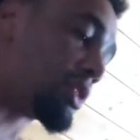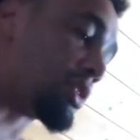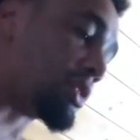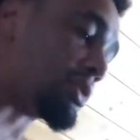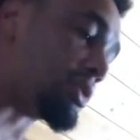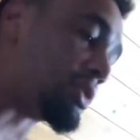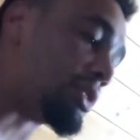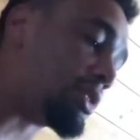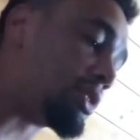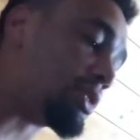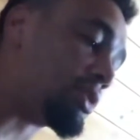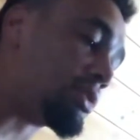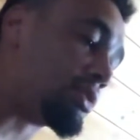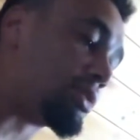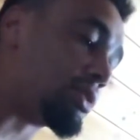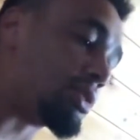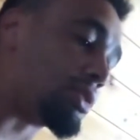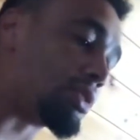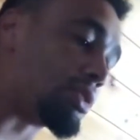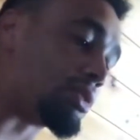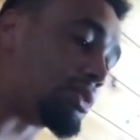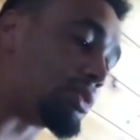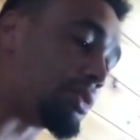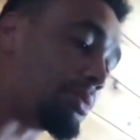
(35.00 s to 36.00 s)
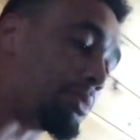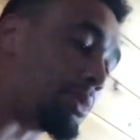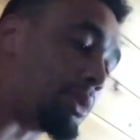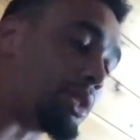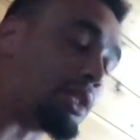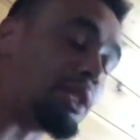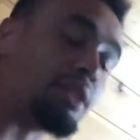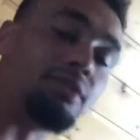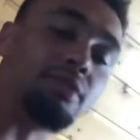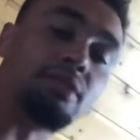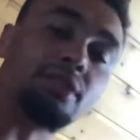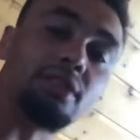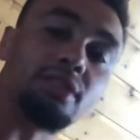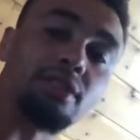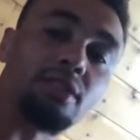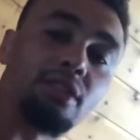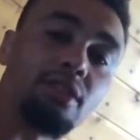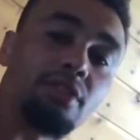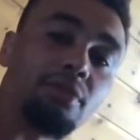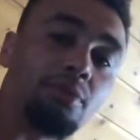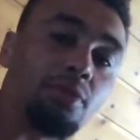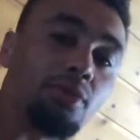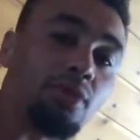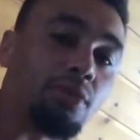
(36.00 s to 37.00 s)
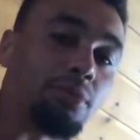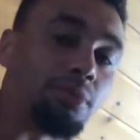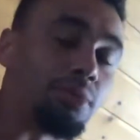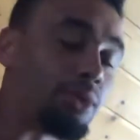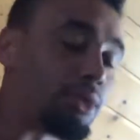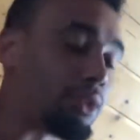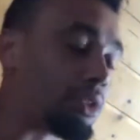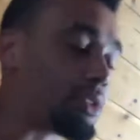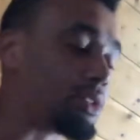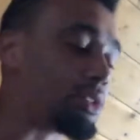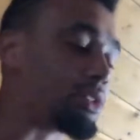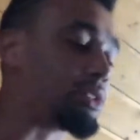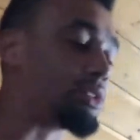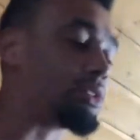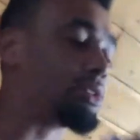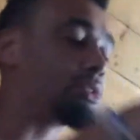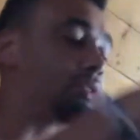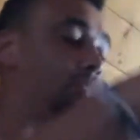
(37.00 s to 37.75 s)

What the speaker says: Continue to believe in yourself, more importantly,